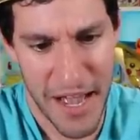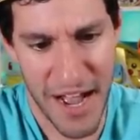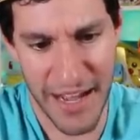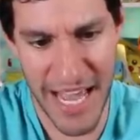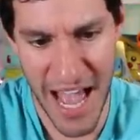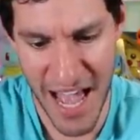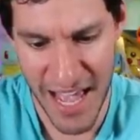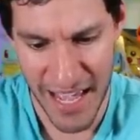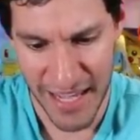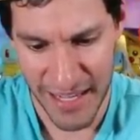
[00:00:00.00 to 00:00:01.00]
Oh,
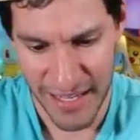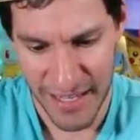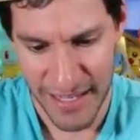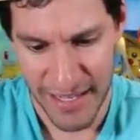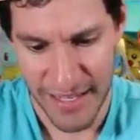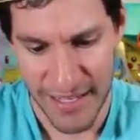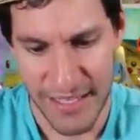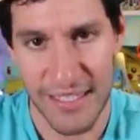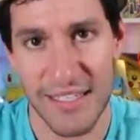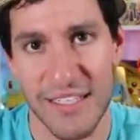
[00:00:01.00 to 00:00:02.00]
yay.
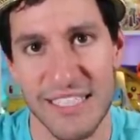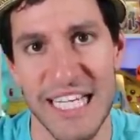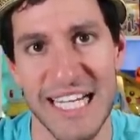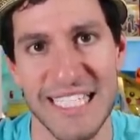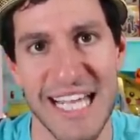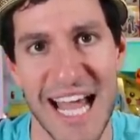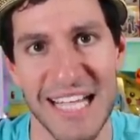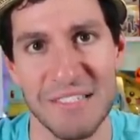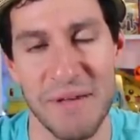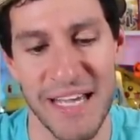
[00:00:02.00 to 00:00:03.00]

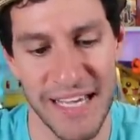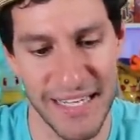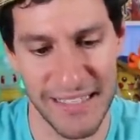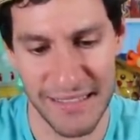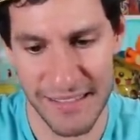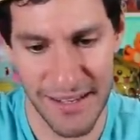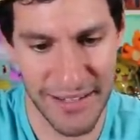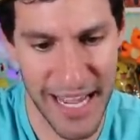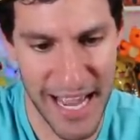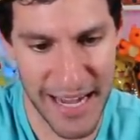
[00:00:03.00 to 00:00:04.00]
Genesect pin.
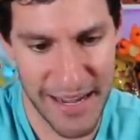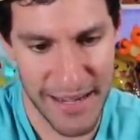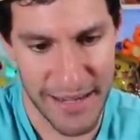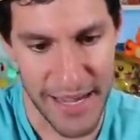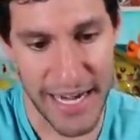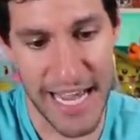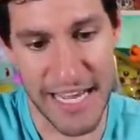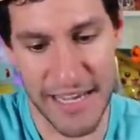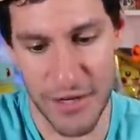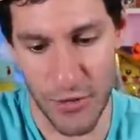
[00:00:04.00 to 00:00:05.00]
Okay. And
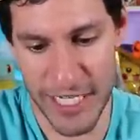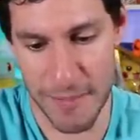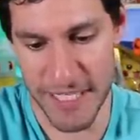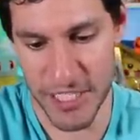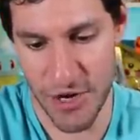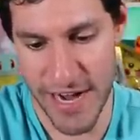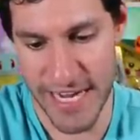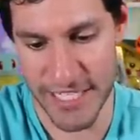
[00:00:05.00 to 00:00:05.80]
a Christmas tree,